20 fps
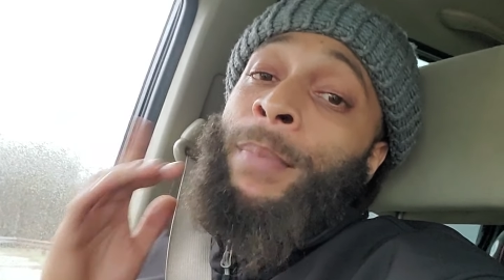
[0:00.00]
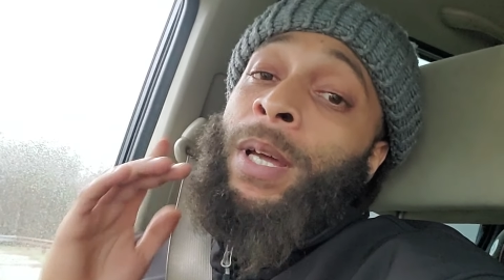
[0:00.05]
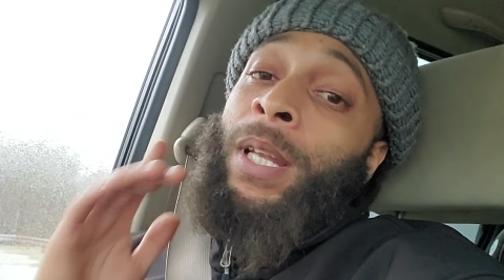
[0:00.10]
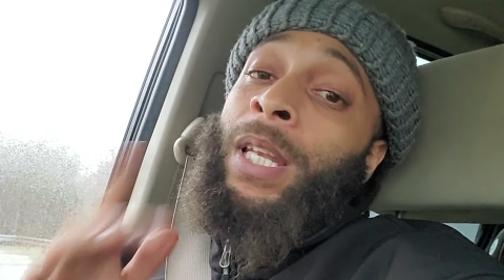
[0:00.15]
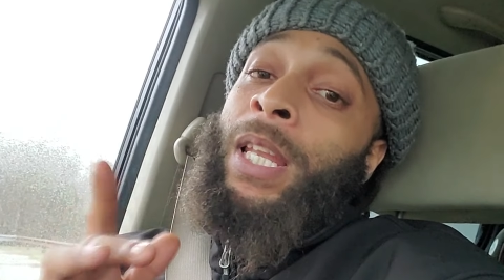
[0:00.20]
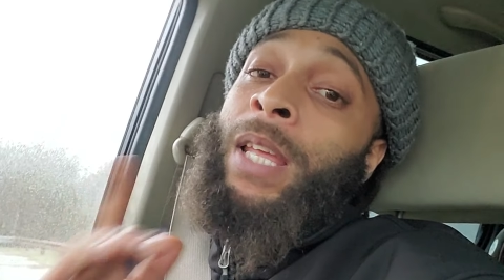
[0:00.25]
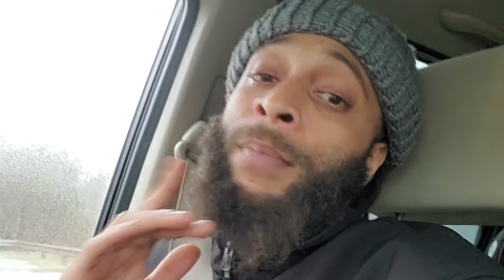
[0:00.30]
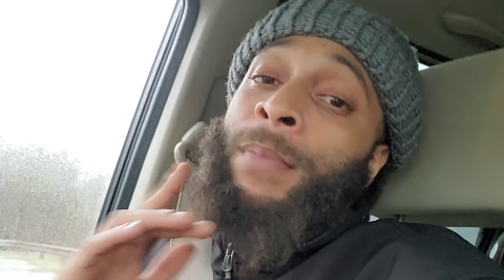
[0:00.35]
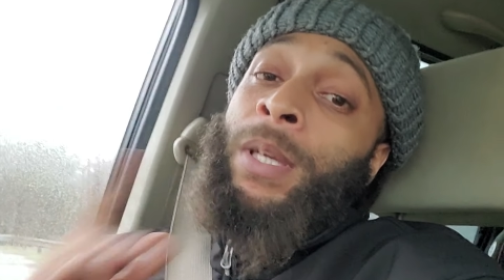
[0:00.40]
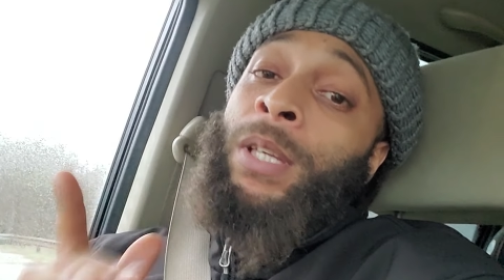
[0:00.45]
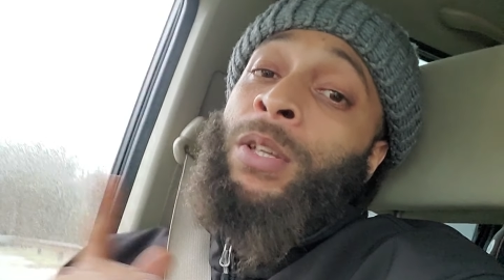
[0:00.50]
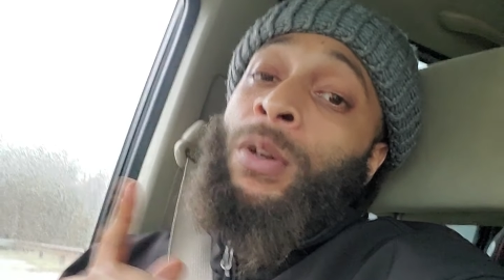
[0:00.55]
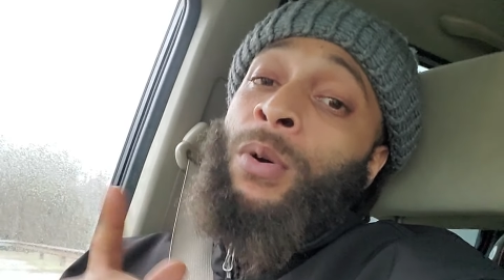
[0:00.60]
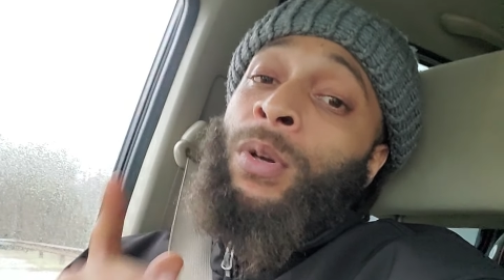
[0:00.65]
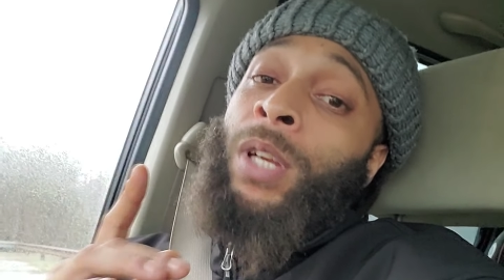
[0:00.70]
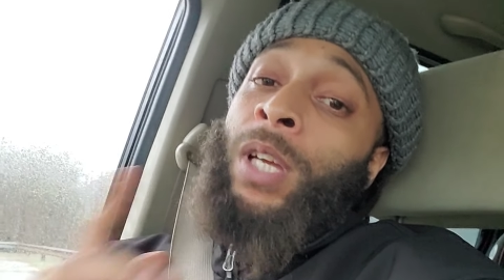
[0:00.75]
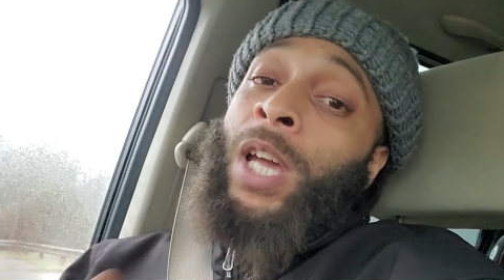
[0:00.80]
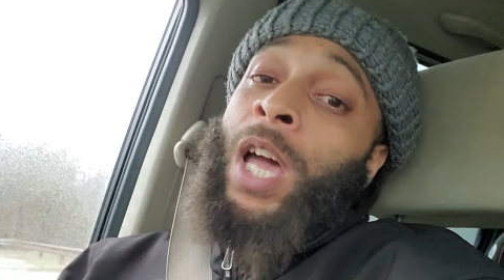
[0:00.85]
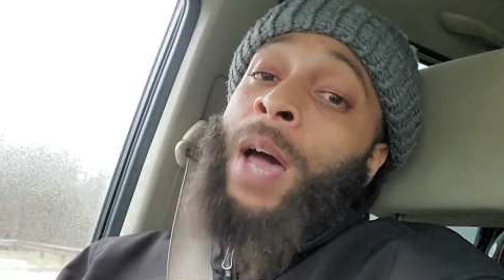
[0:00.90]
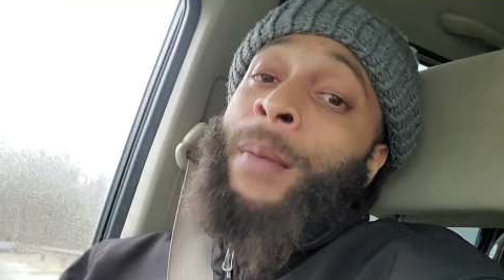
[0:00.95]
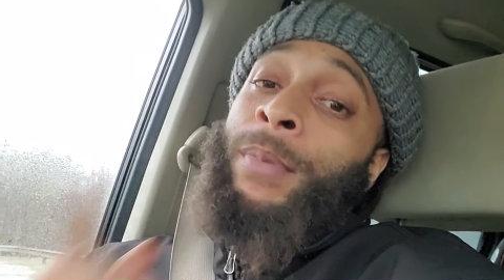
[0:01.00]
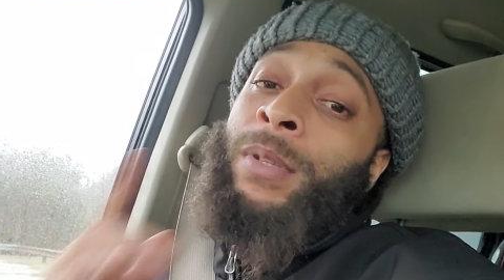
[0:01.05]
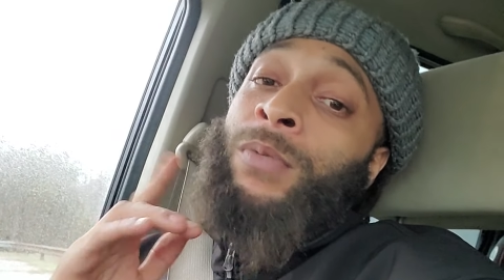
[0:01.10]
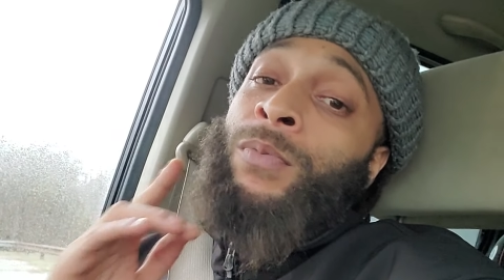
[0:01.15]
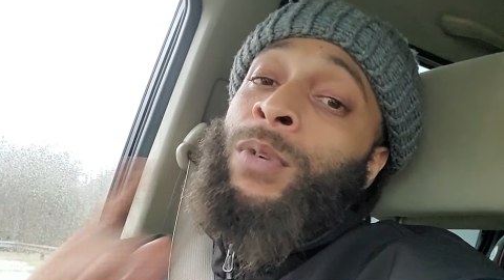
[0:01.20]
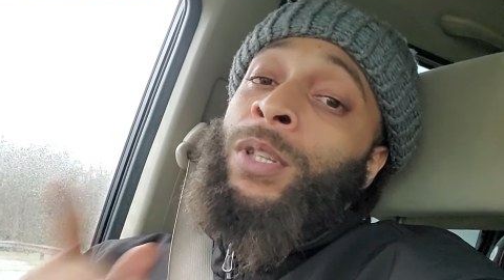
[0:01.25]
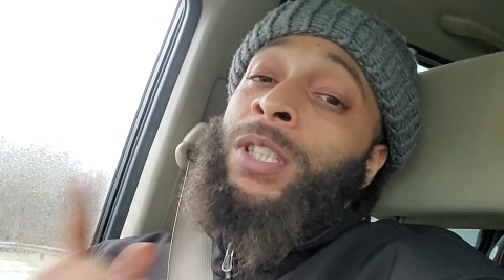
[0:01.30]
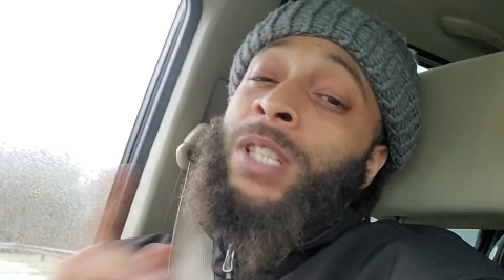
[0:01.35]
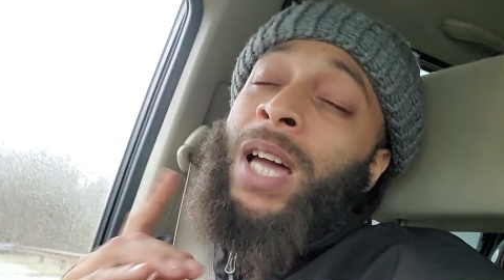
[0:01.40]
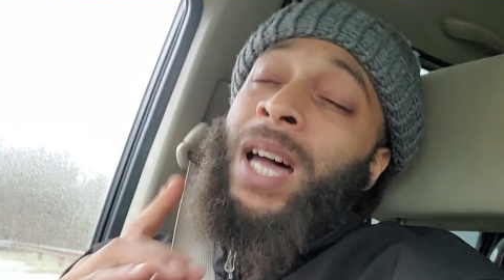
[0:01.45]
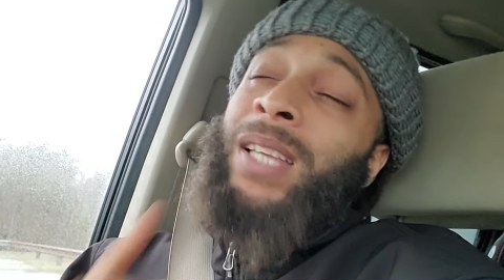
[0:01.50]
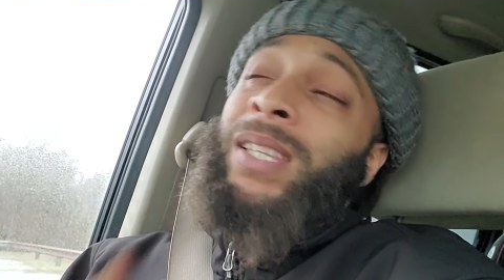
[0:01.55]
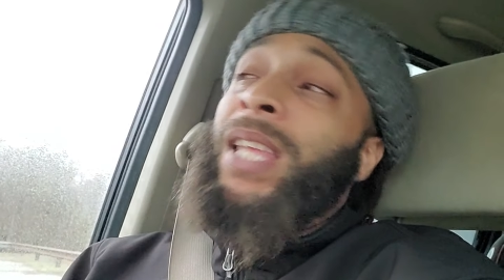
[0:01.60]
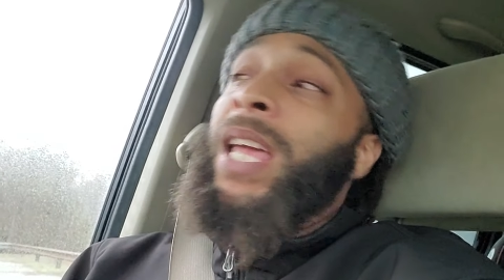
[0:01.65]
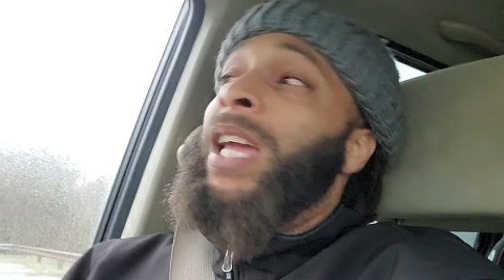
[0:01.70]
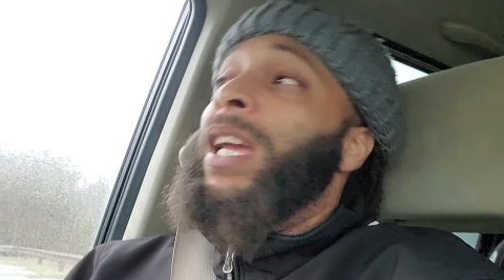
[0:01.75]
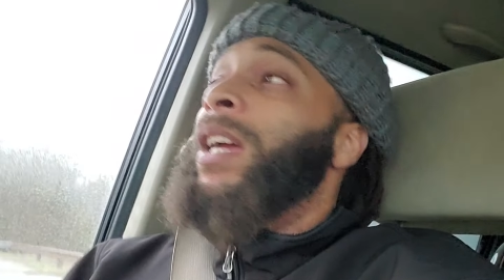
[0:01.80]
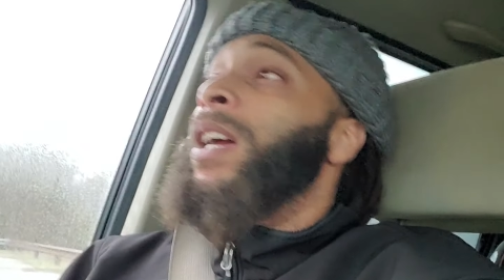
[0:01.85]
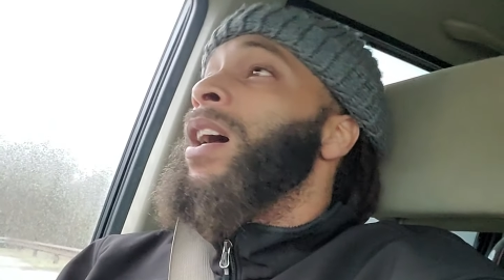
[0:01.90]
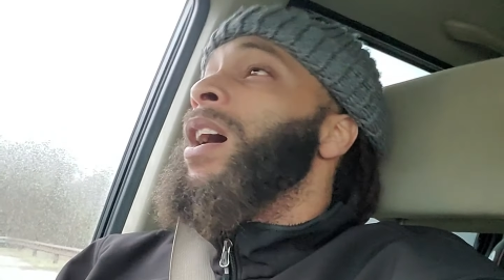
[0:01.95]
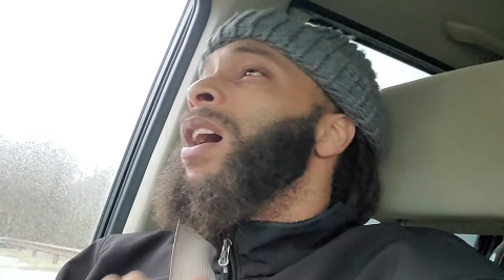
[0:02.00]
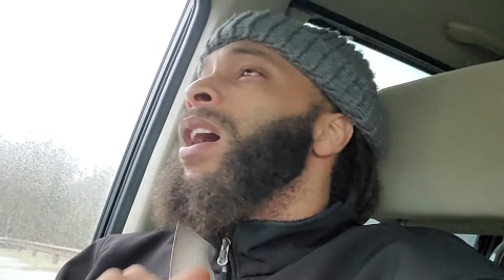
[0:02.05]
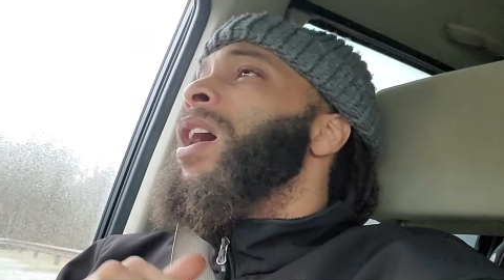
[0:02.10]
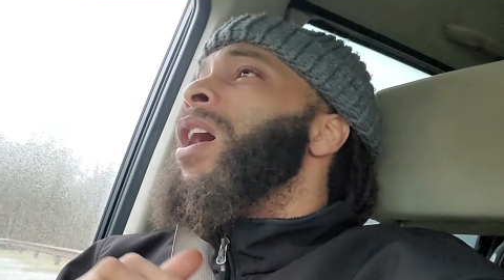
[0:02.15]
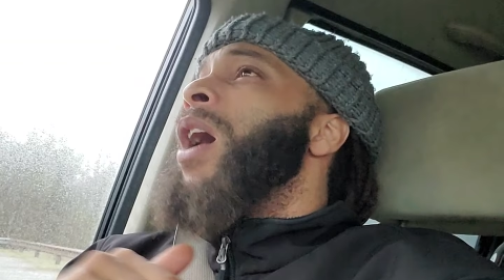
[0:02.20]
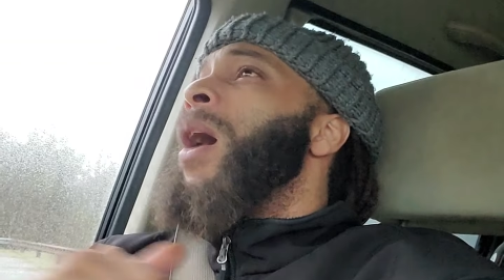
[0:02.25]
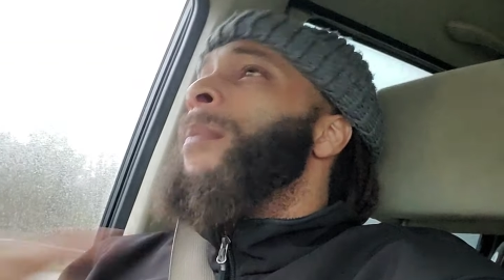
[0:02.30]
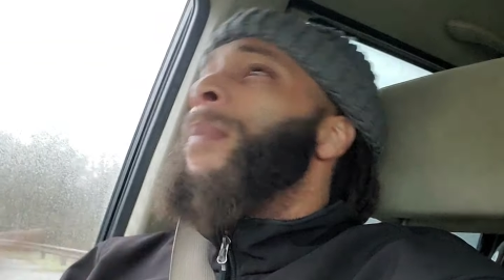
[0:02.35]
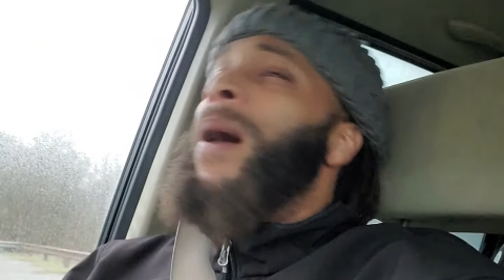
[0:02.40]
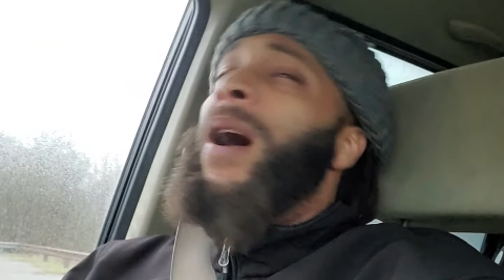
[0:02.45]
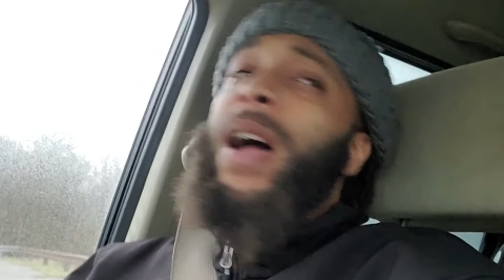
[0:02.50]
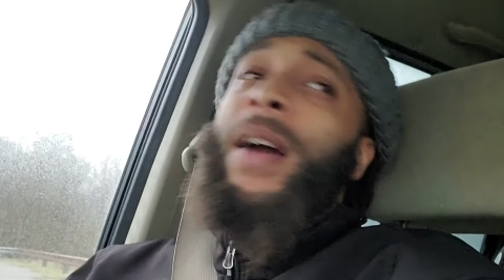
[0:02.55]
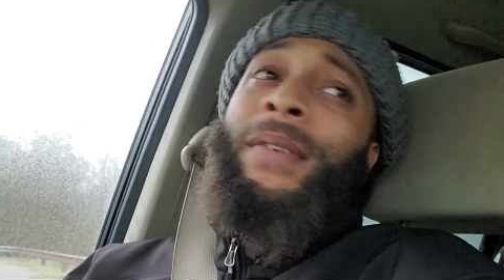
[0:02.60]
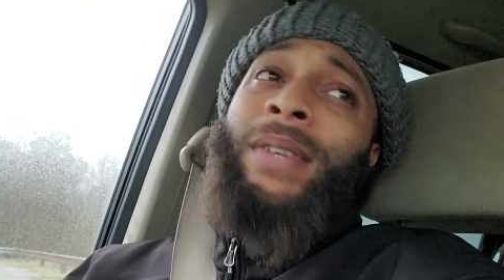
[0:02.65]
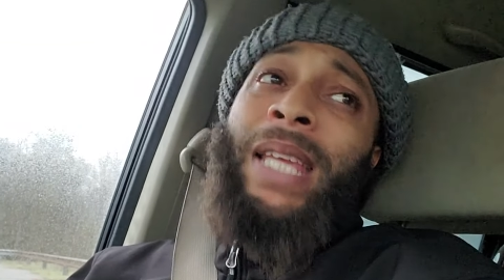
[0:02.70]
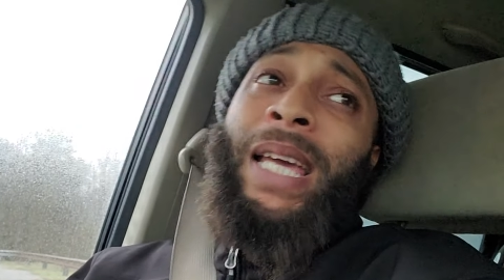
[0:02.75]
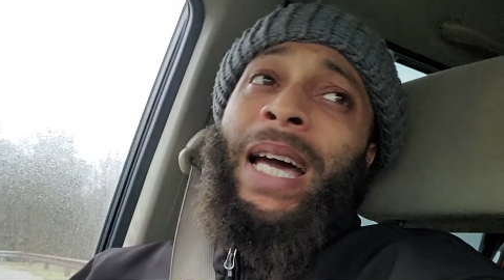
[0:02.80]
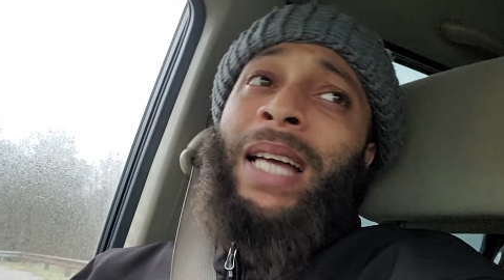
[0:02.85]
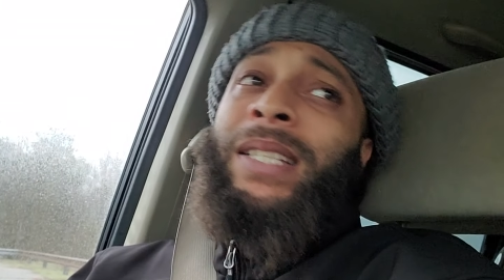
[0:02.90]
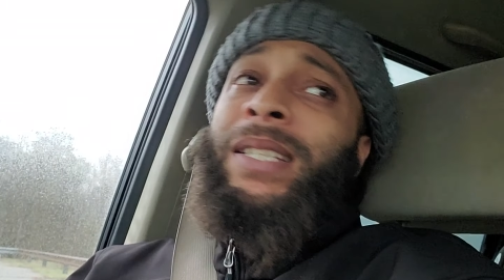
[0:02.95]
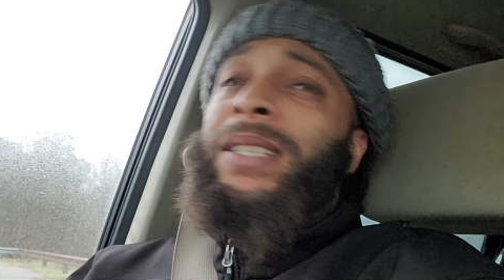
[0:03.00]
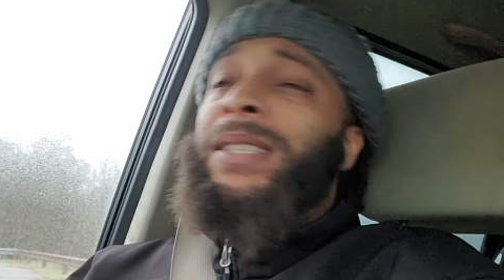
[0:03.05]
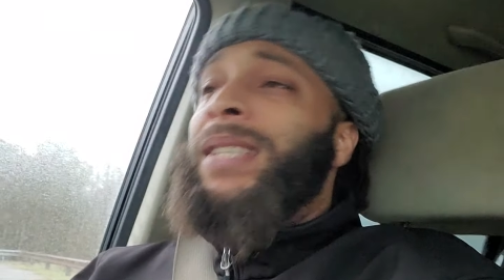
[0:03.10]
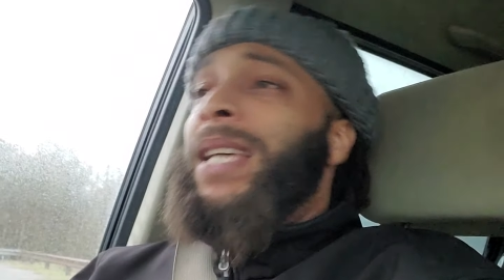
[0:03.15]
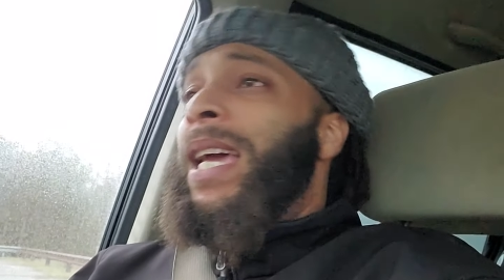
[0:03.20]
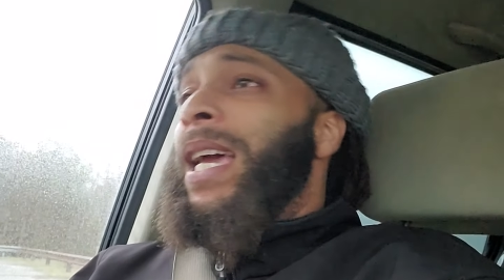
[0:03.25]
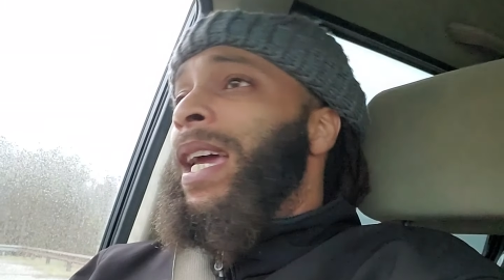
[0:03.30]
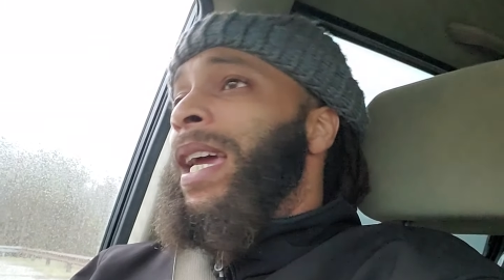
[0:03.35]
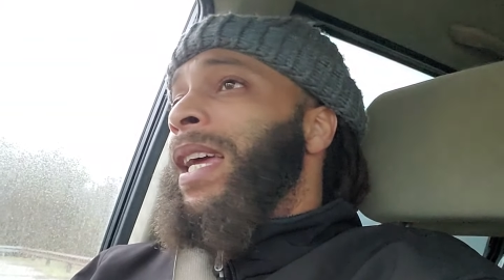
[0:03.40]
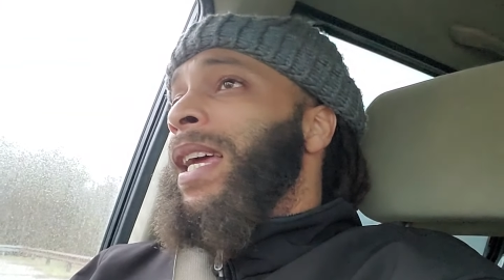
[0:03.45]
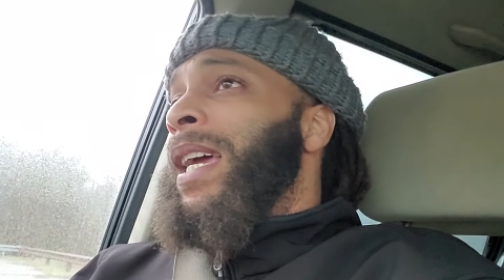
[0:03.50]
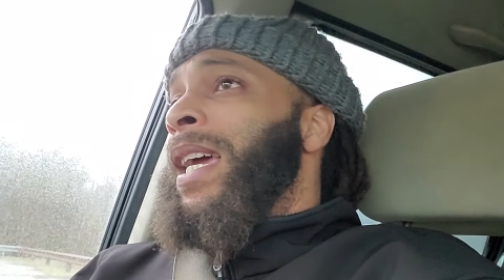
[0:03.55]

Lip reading: But let me know in the comments what y'all think about everything I just said.